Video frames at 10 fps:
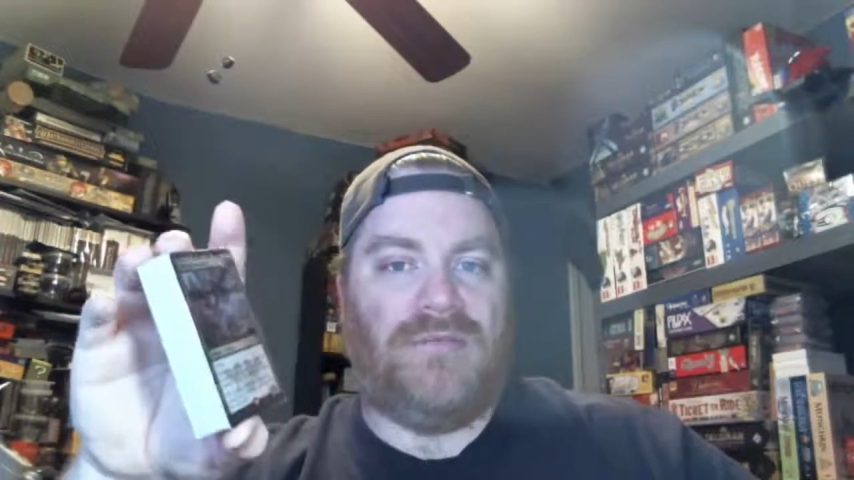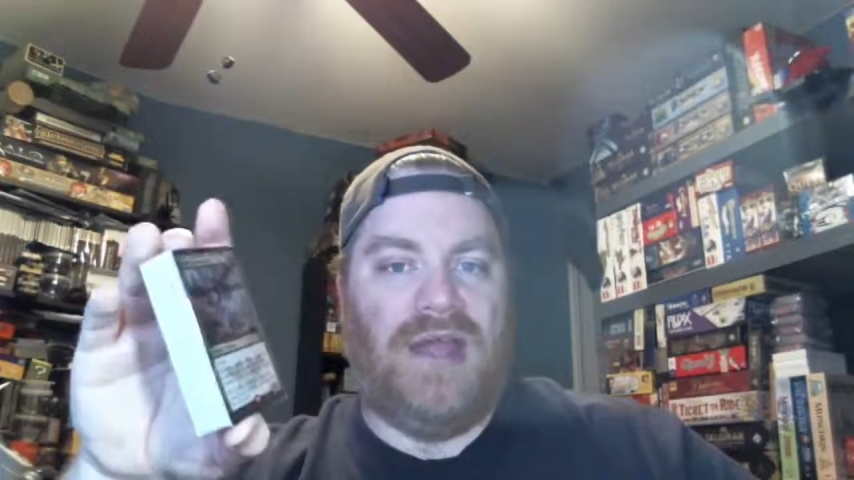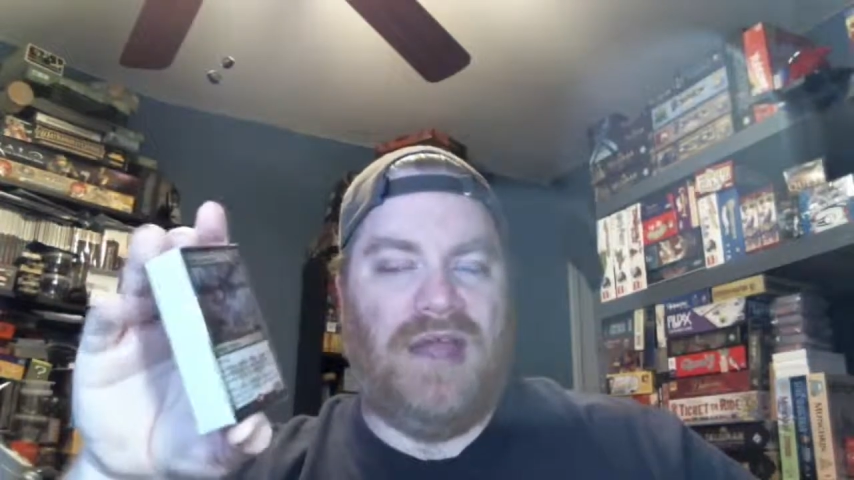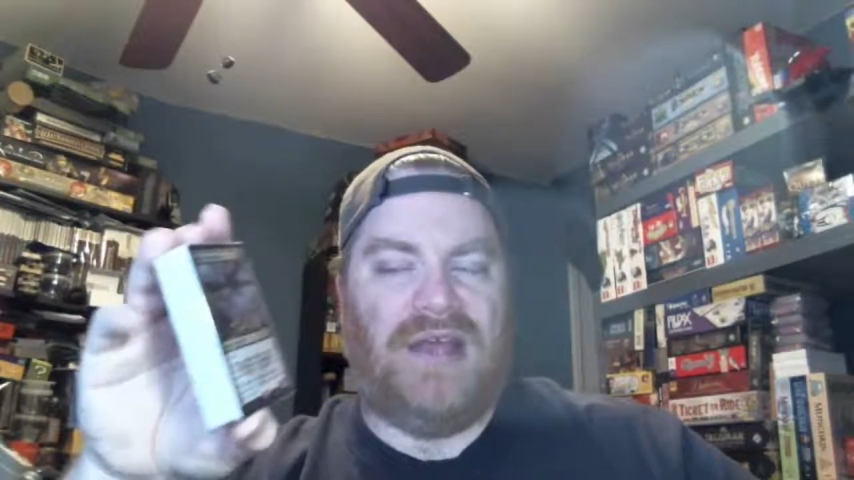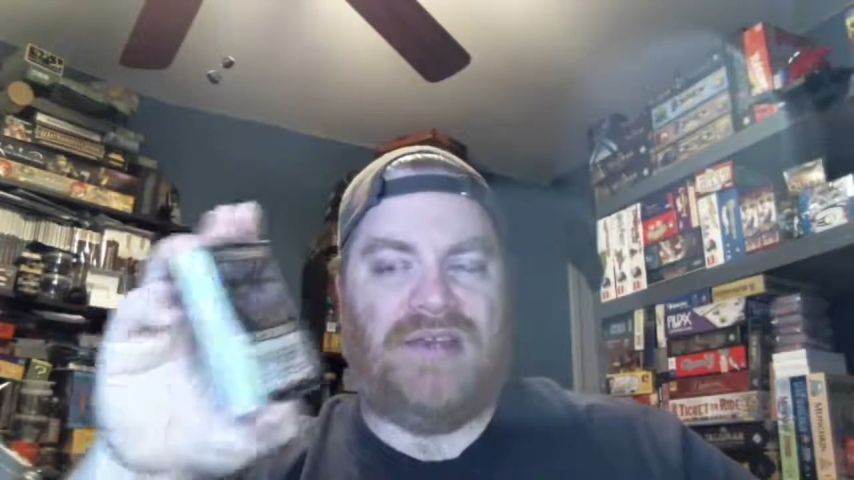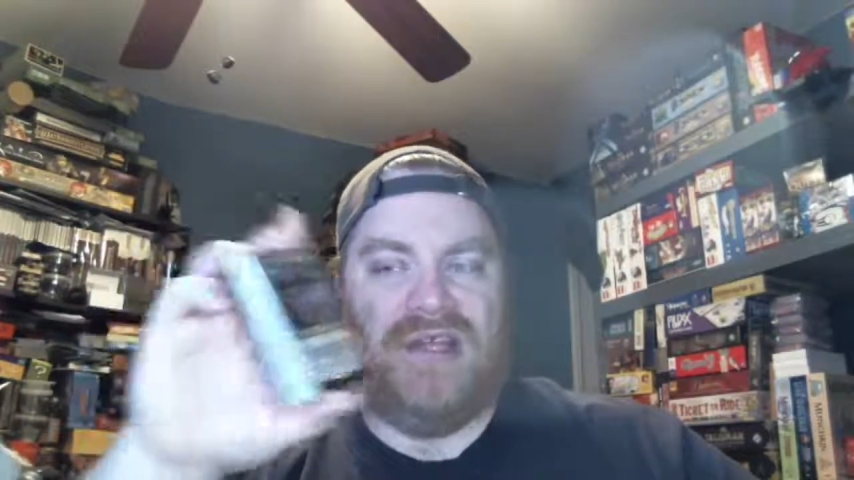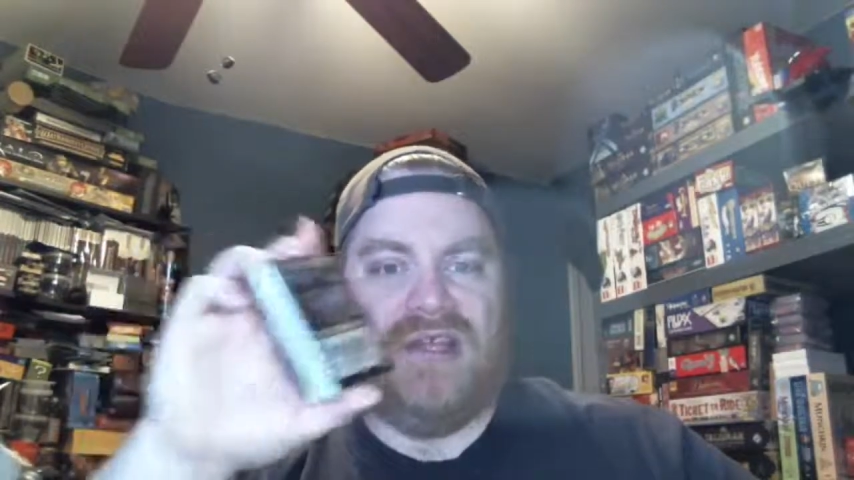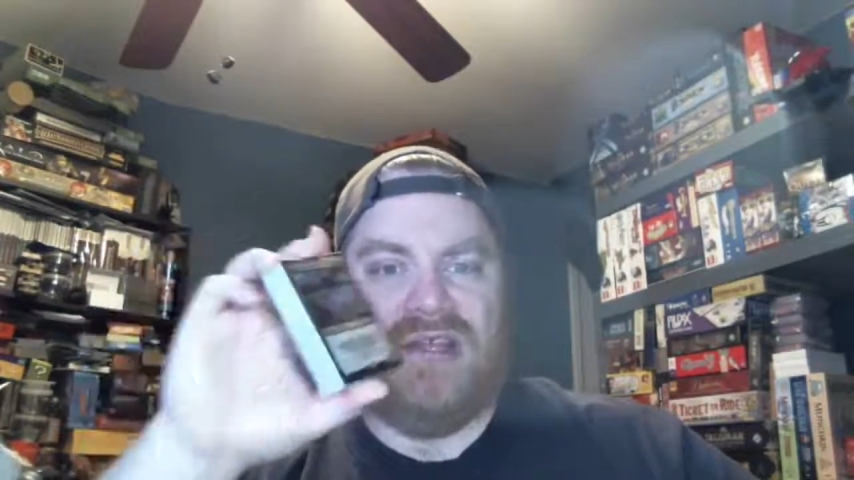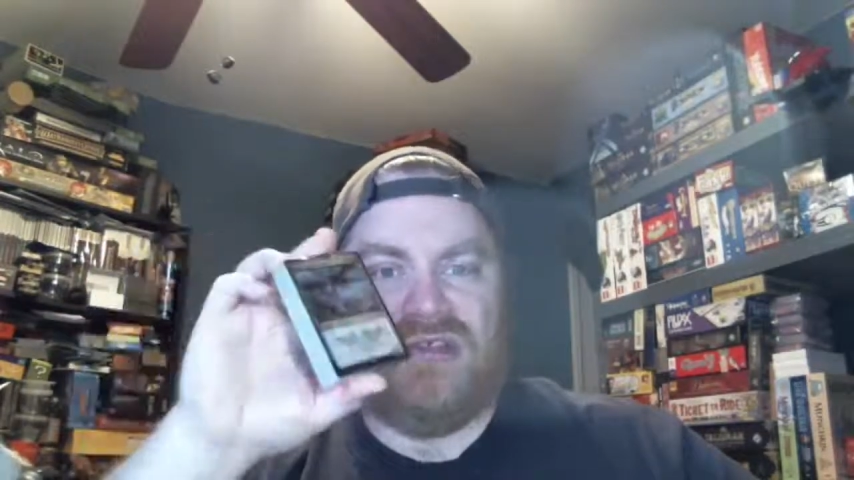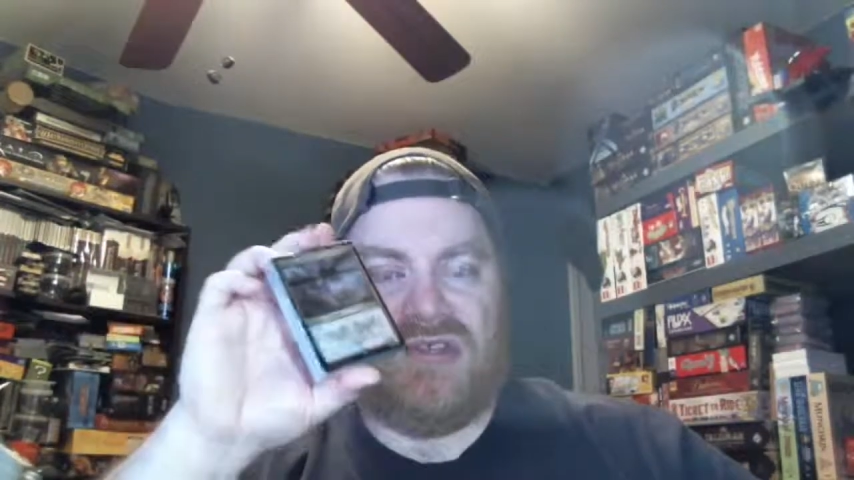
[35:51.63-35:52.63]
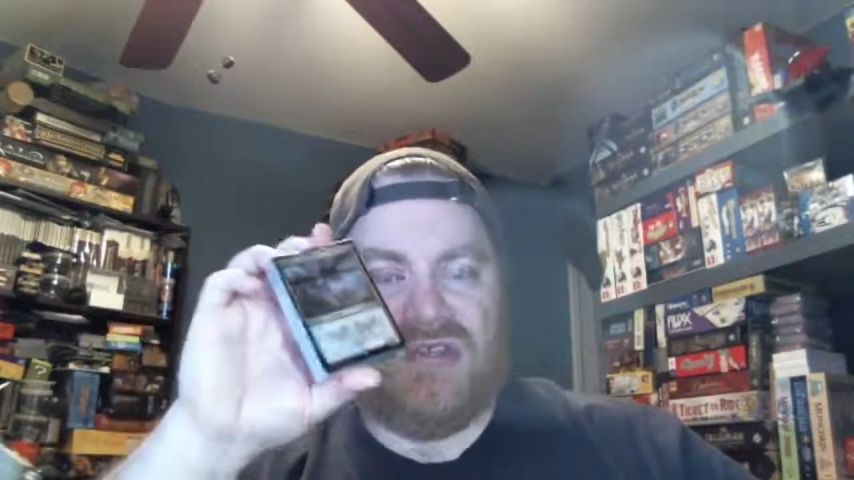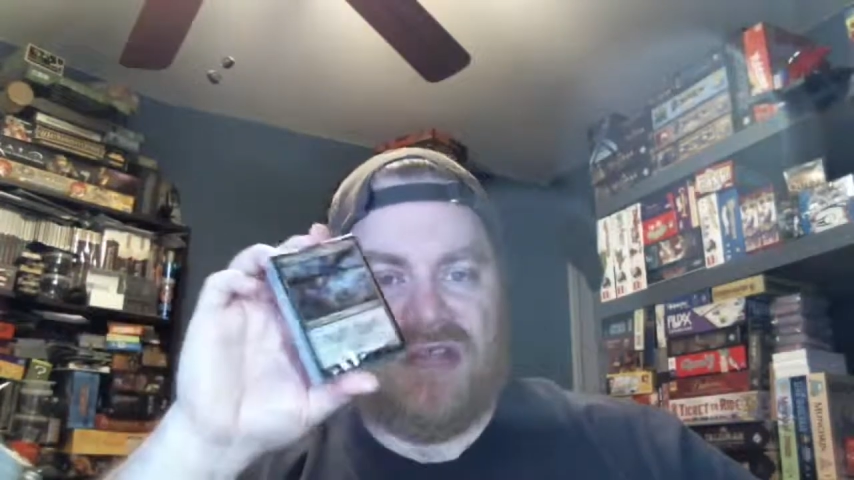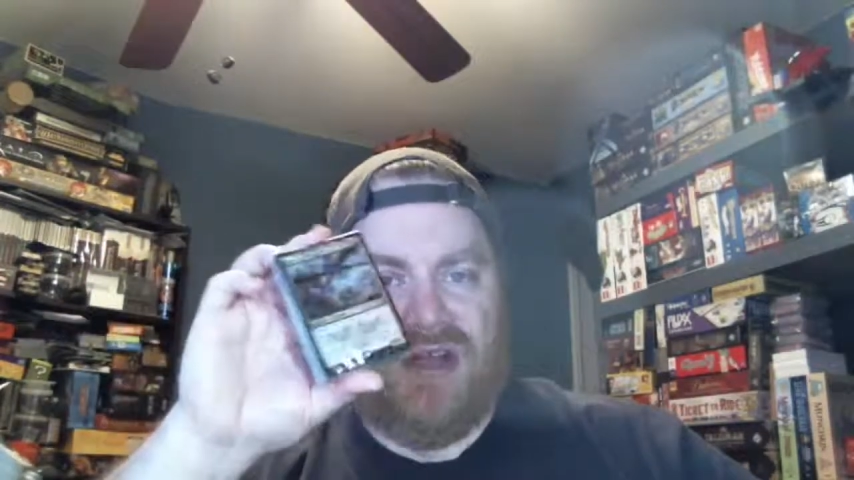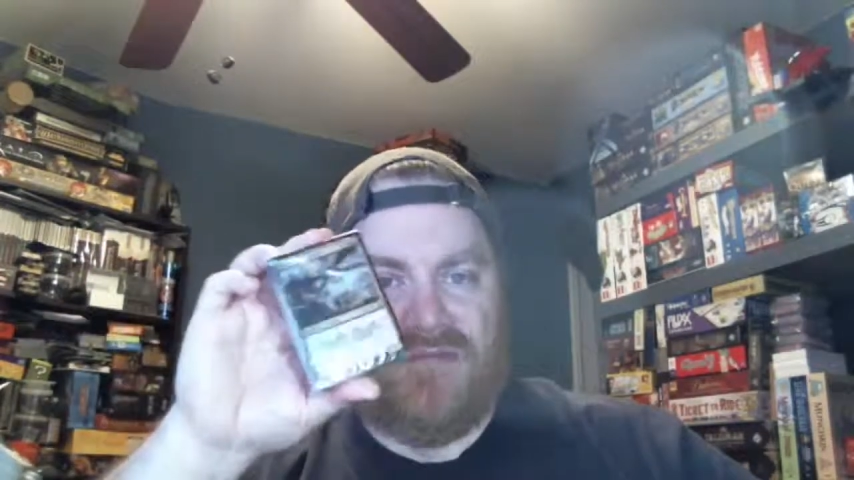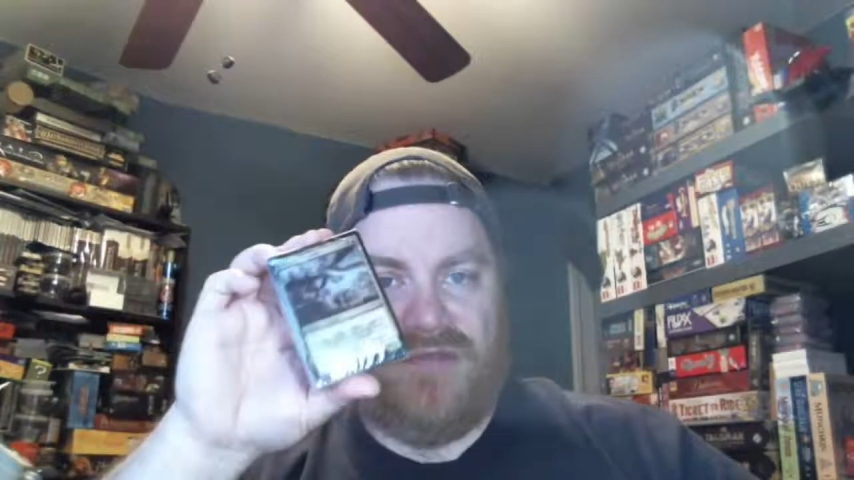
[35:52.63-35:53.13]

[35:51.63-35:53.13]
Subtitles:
dash, is off